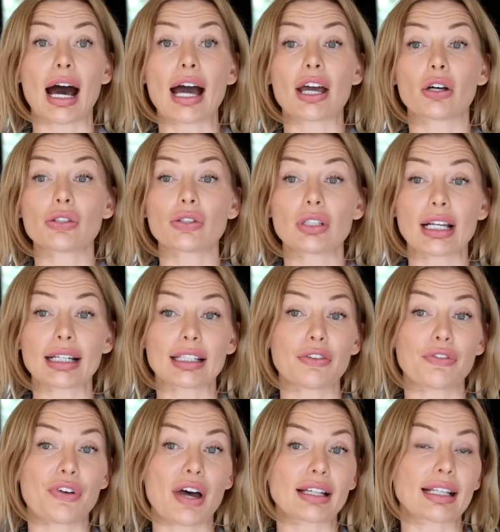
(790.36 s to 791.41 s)
I also like
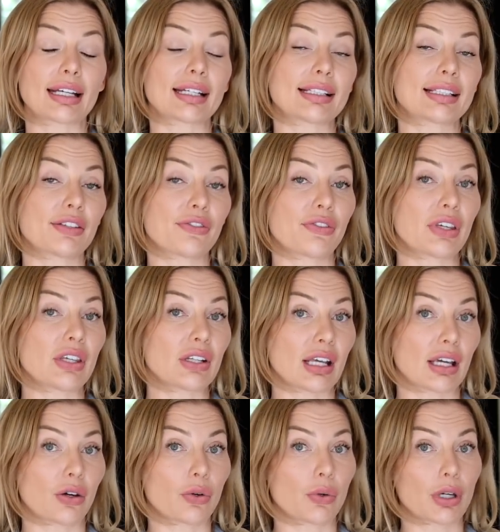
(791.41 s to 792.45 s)
the fact that it's a
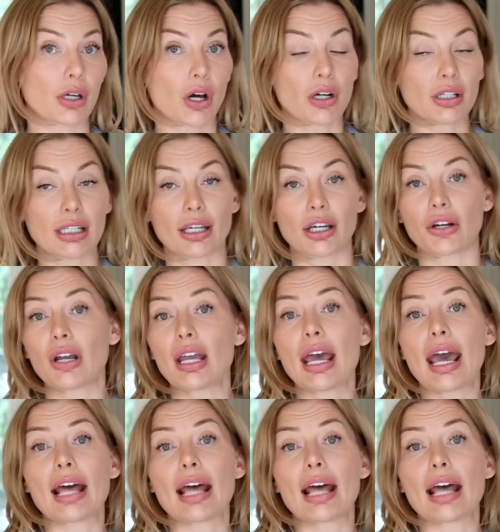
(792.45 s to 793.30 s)
v-neck going on here,